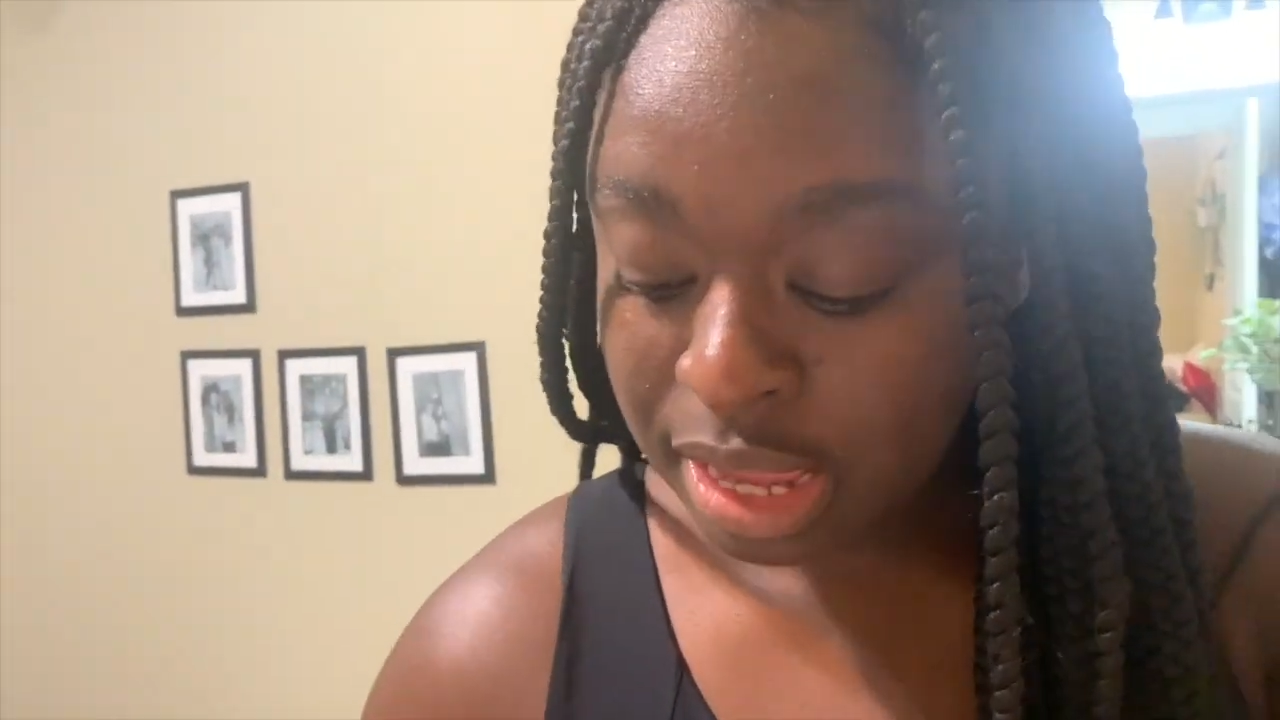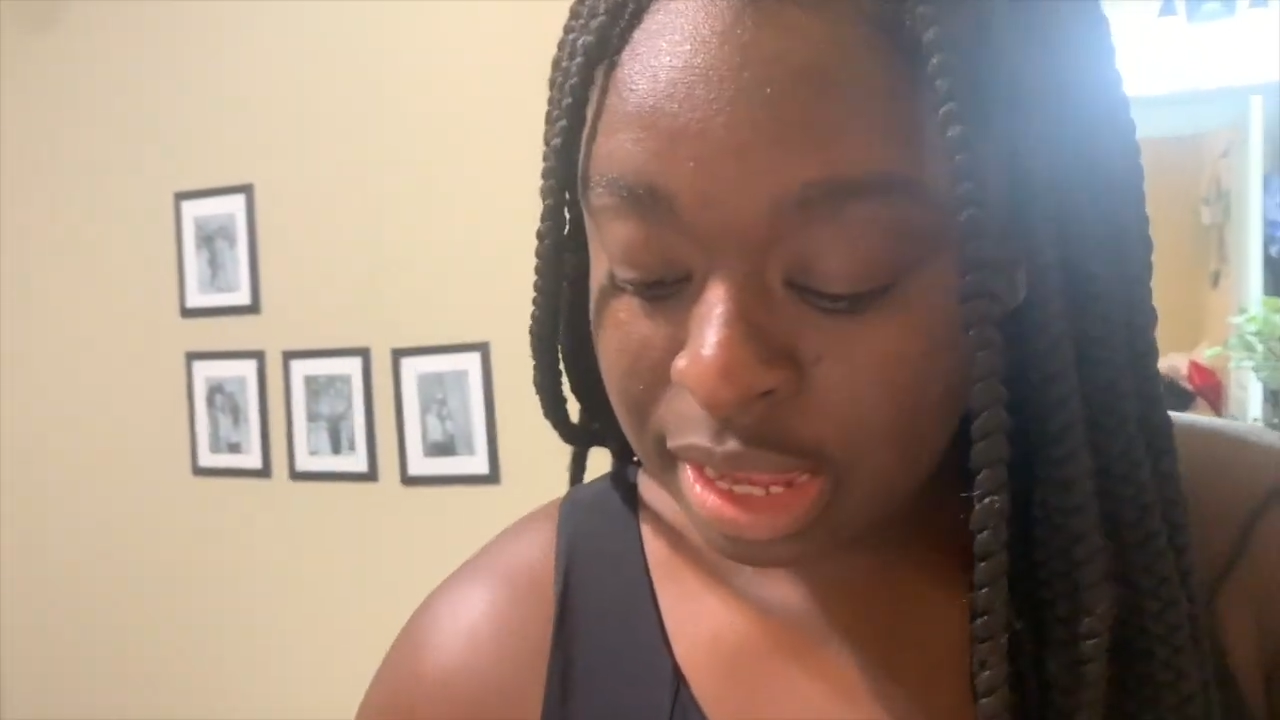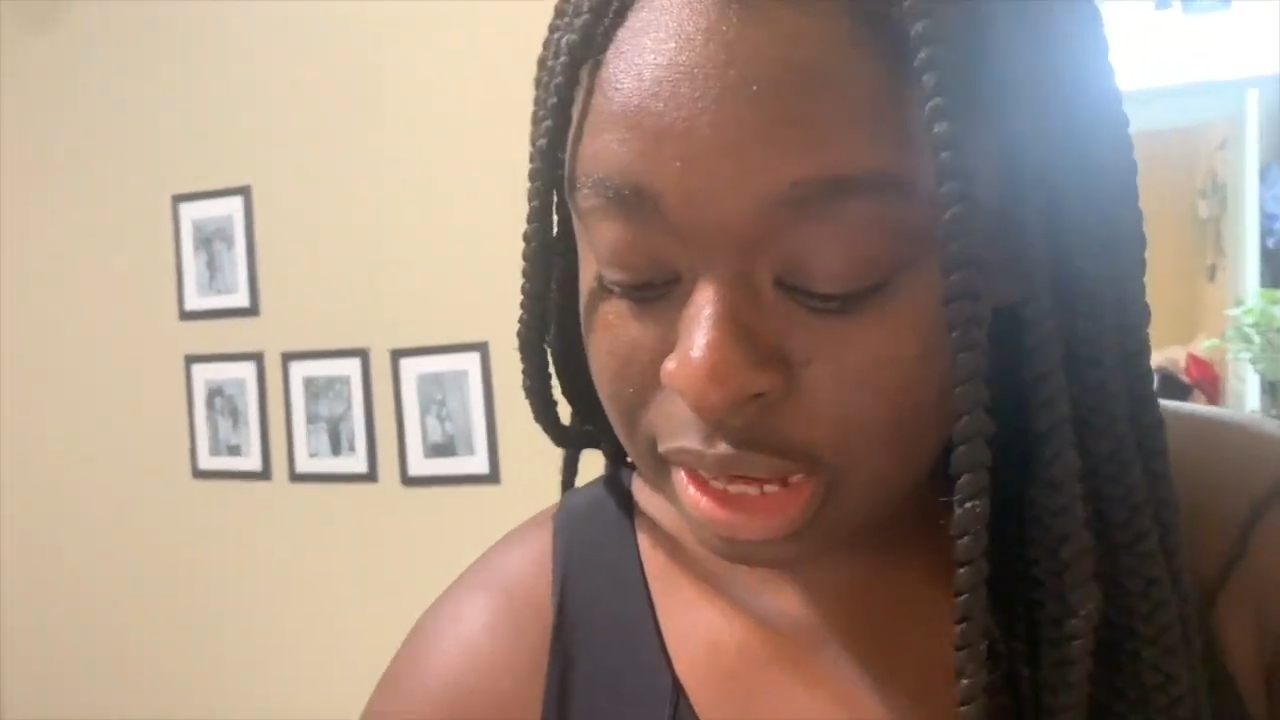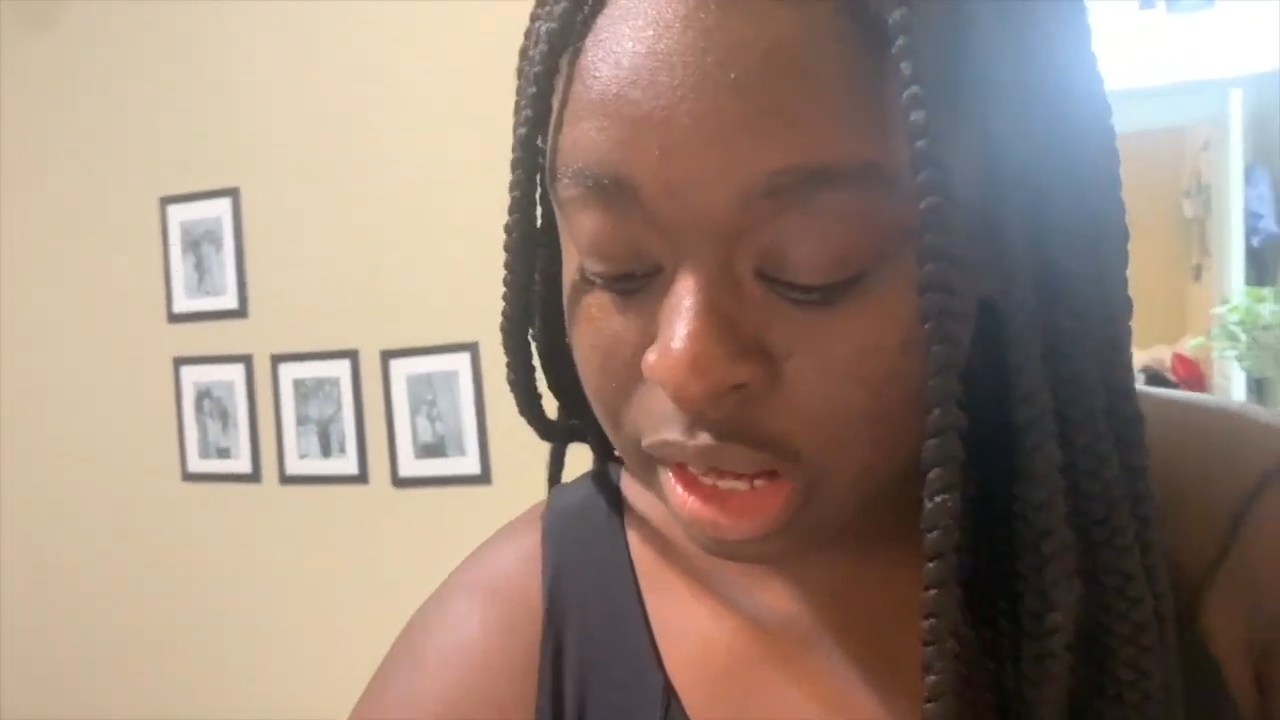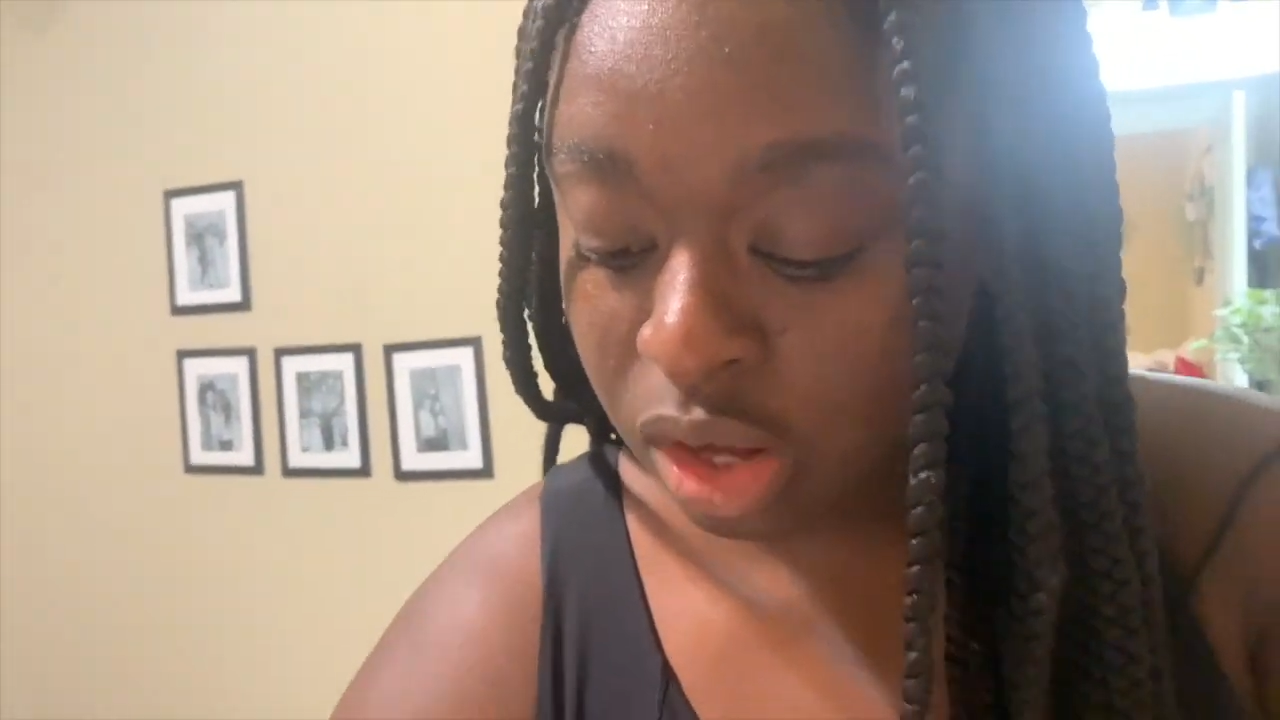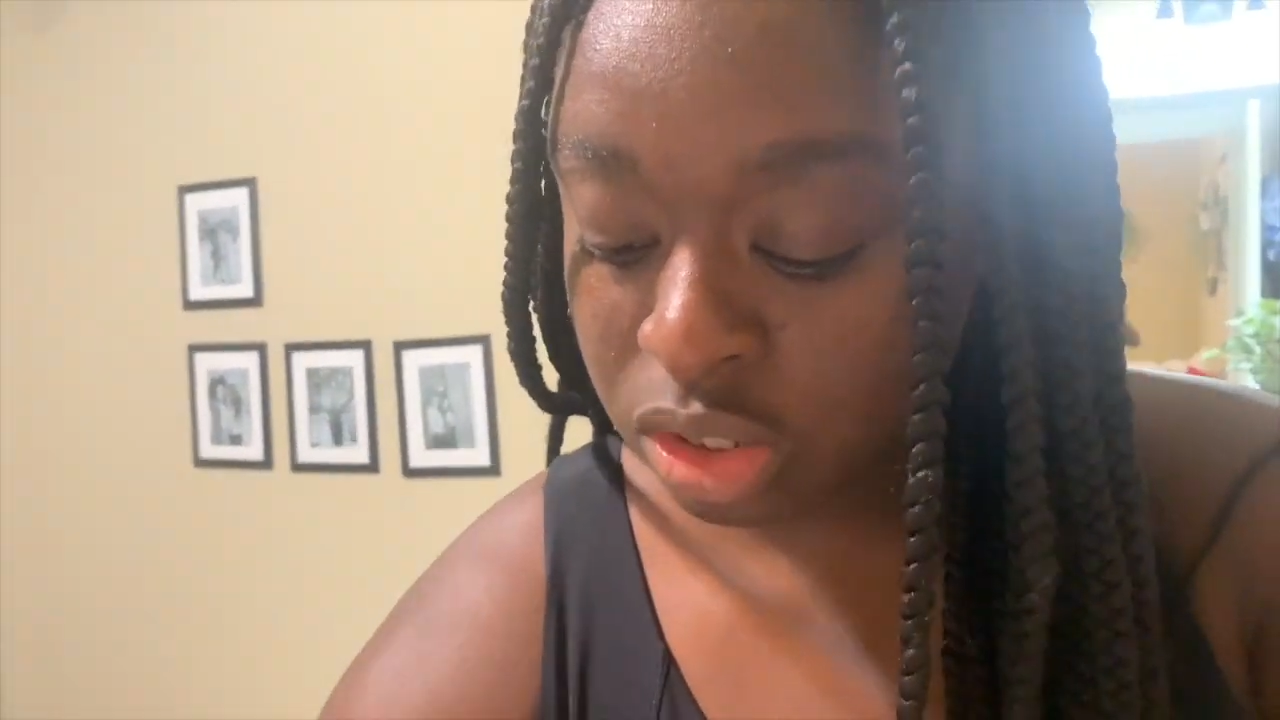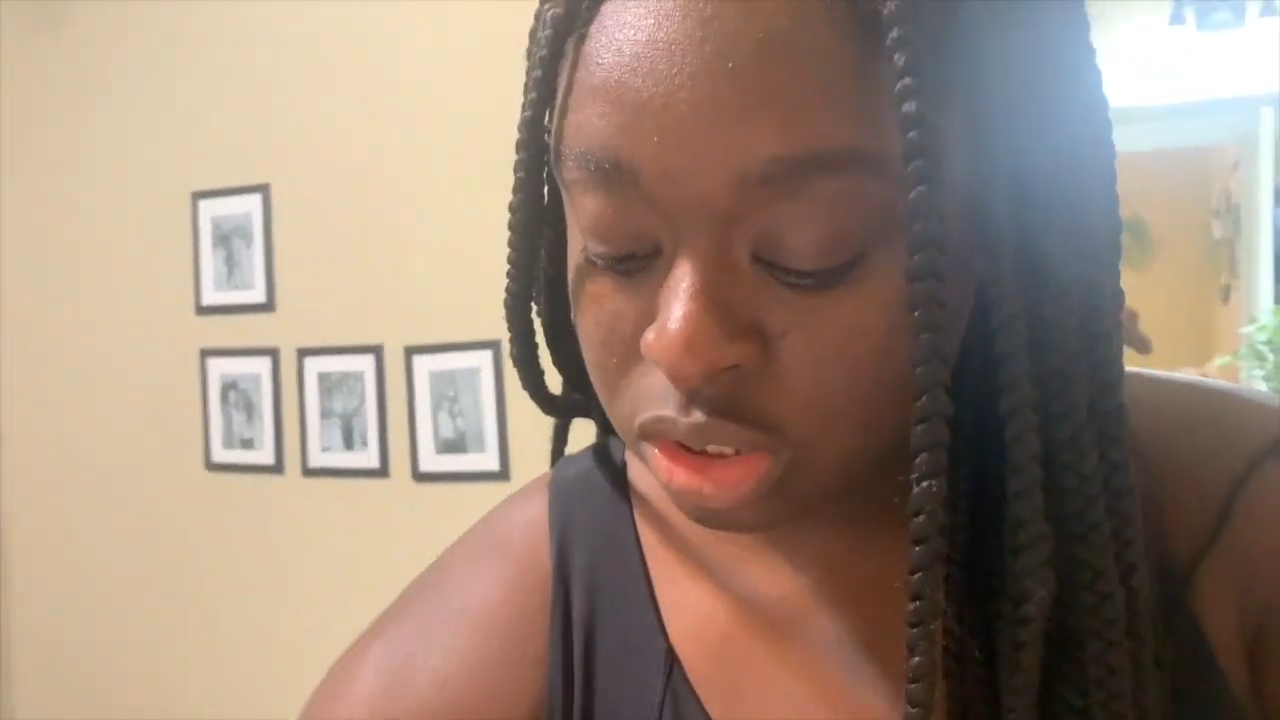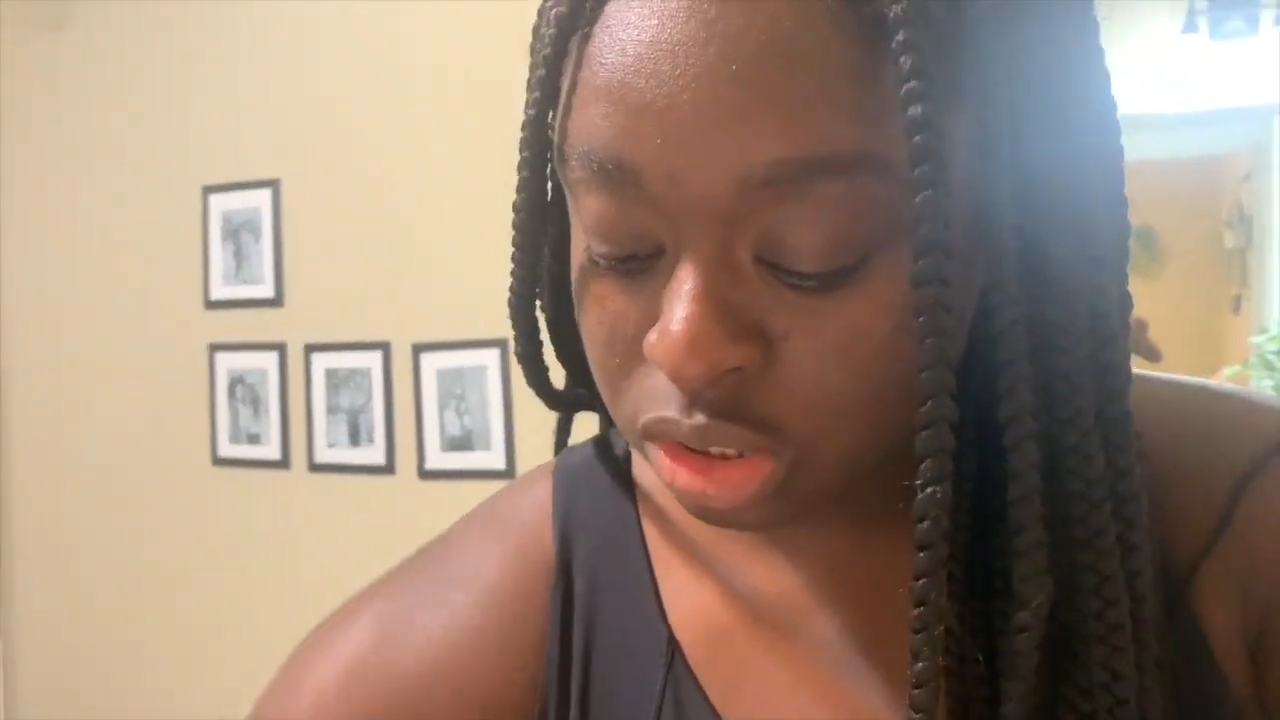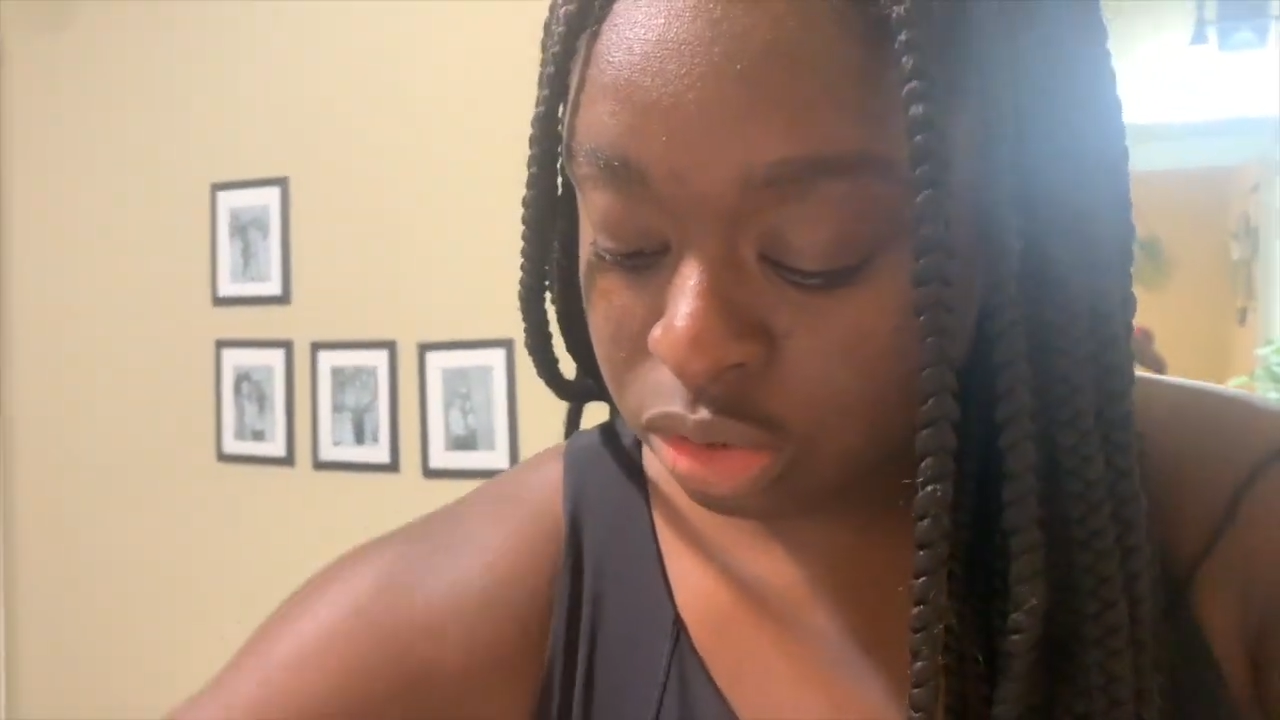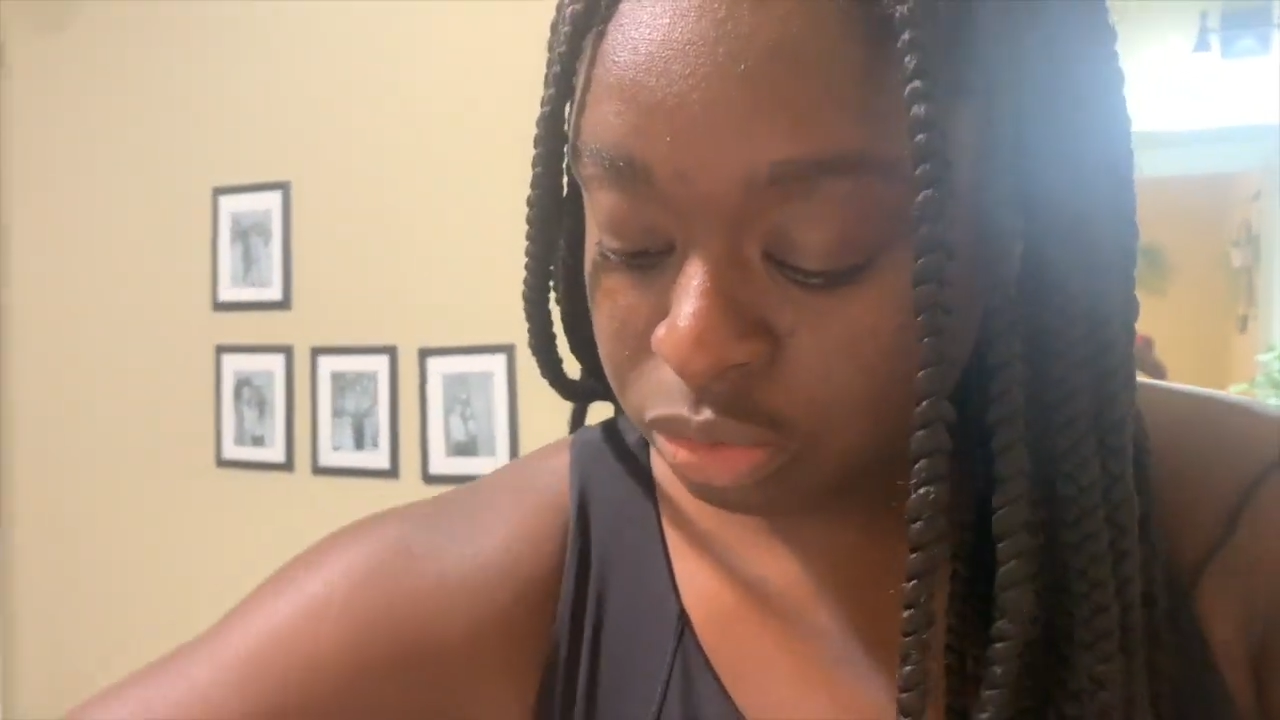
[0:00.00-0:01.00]
And I
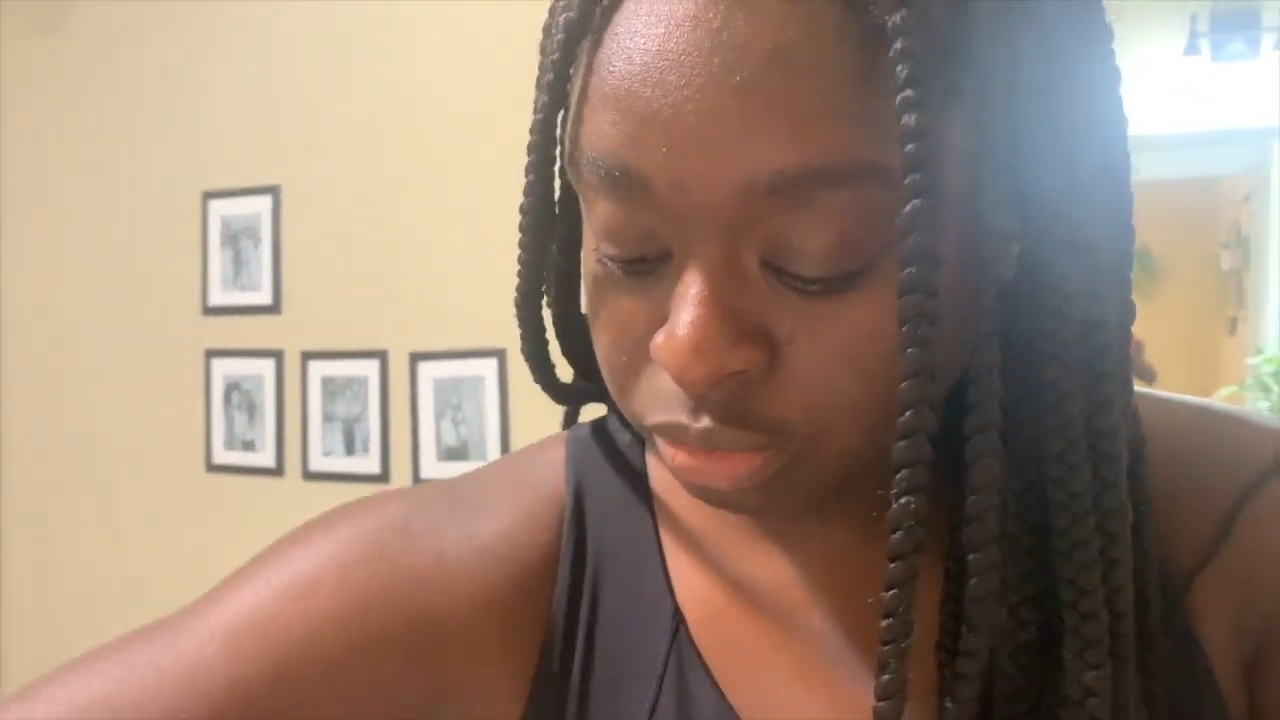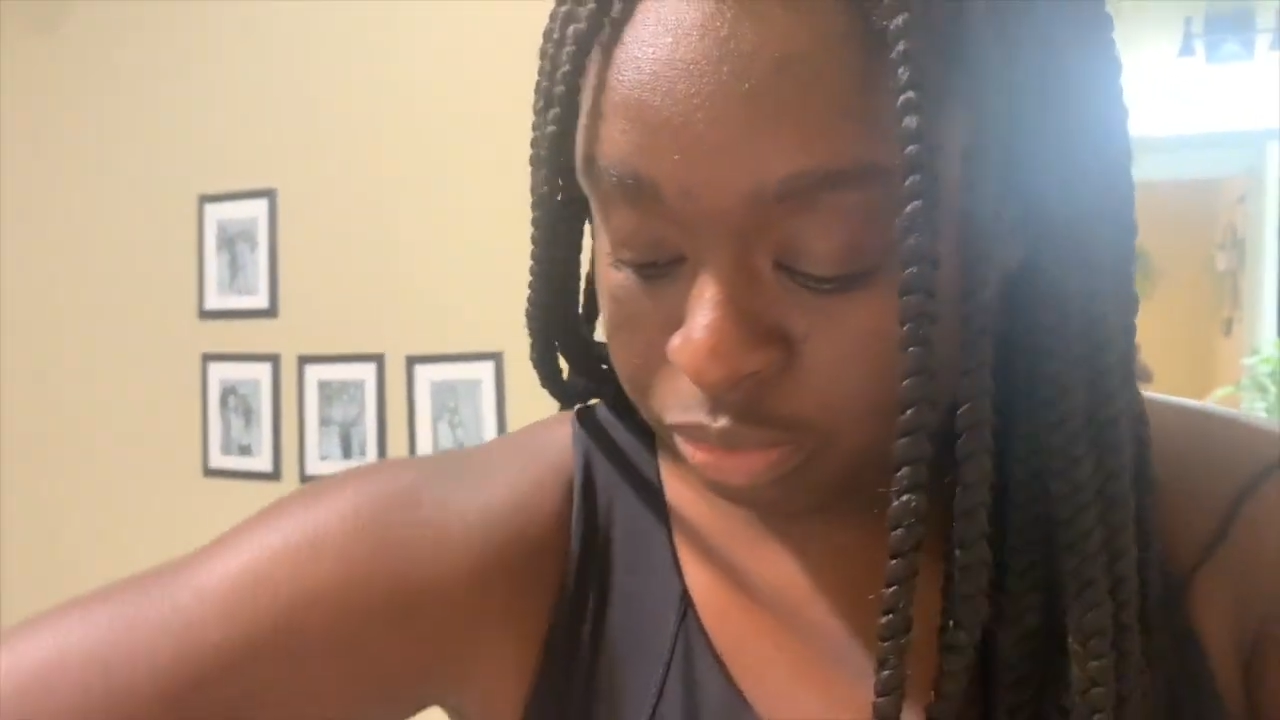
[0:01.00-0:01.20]
also